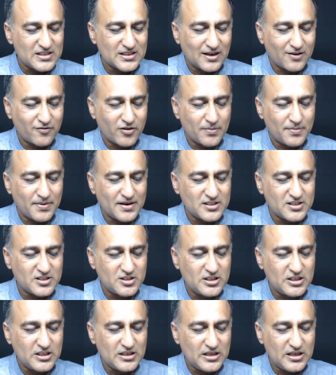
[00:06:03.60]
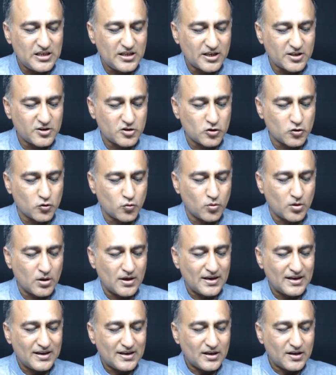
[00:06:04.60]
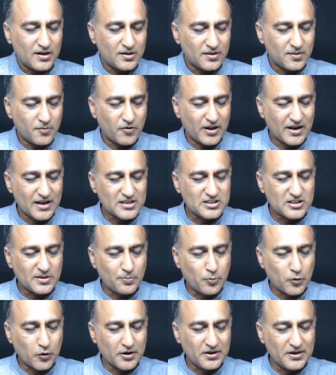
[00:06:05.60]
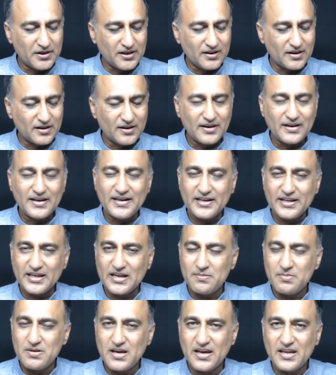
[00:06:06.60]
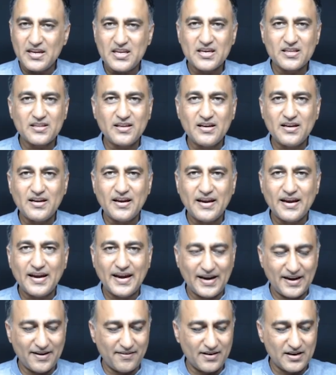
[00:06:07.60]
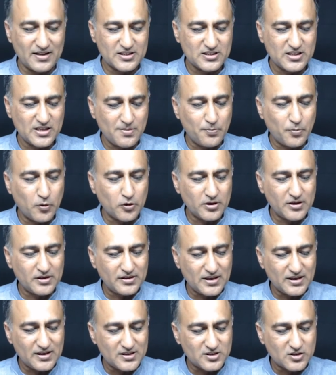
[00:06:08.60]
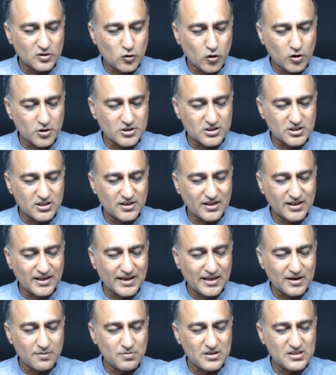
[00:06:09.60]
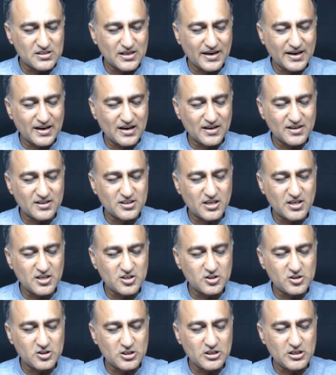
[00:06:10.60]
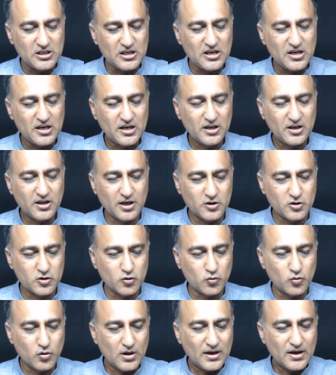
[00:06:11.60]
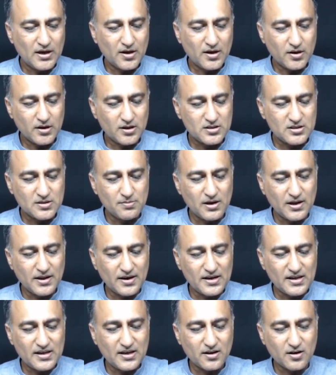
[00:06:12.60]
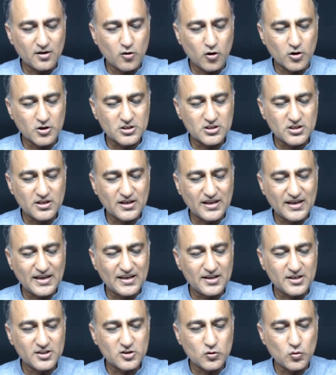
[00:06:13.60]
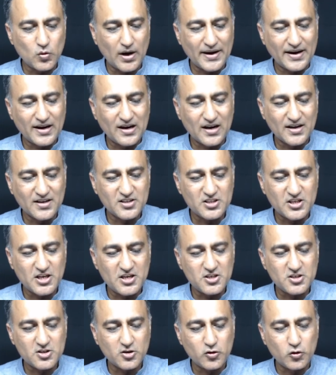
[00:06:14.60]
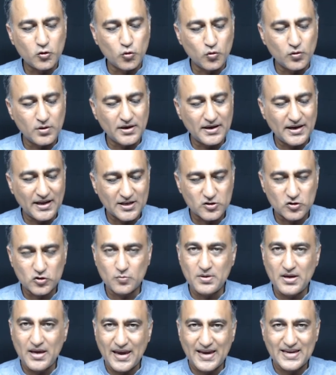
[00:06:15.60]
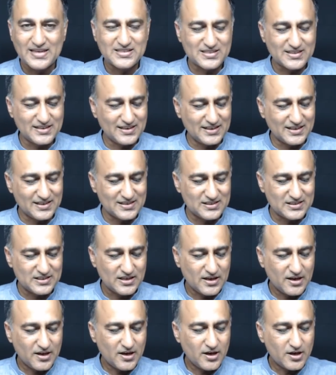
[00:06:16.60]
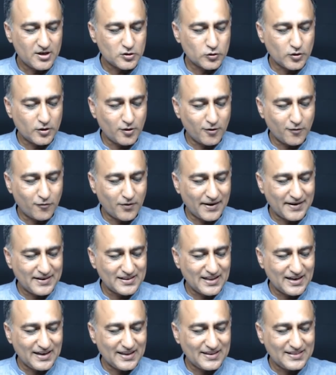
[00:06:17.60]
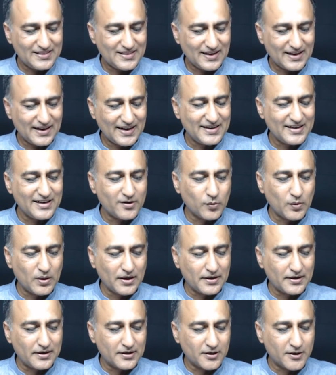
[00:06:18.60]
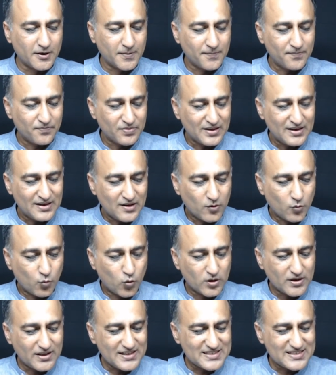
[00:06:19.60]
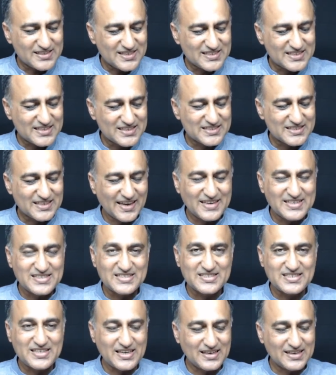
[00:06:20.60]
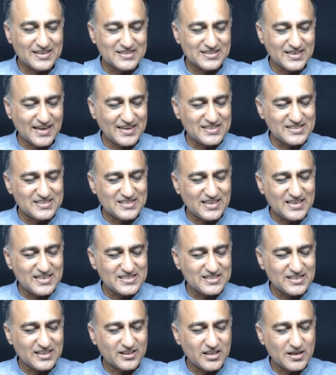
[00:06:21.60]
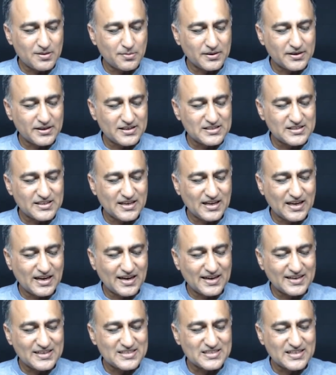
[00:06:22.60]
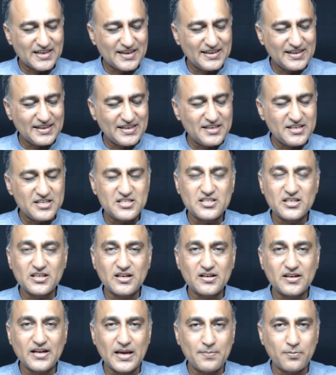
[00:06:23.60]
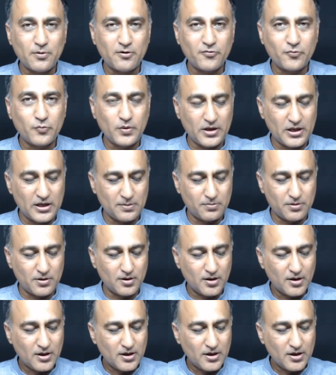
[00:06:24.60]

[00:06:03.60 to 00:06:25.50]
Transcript: alphabets GEHU. The, whereas the pointer, it can be any other address. The important thing is constant char means I can't change GEHU. Similarly here constant carry s2 I can't change Dune. It has to be as it is. So it will find the length and it will return. What is this size t? Size t is nothing but it's an unsigned integer type of variable.